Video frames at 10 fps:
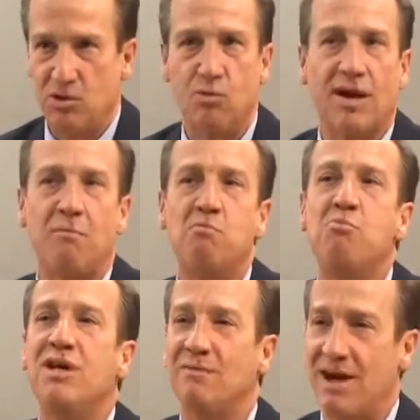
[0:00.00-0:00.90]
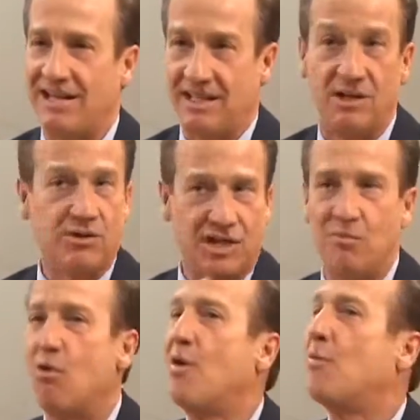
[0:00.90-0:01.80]
You want to minimize, and you're
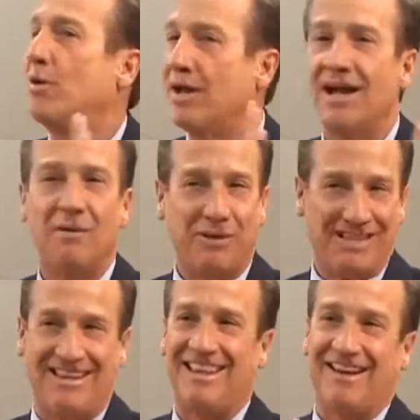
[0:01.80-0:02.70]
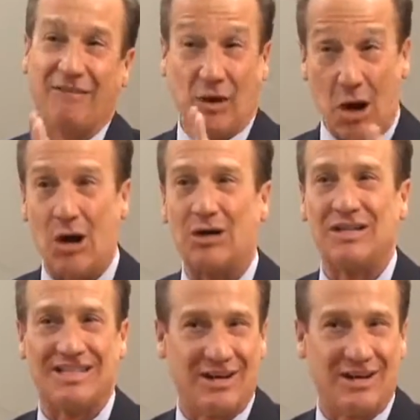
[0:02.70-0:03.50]
seeing more and more places that they have cartons.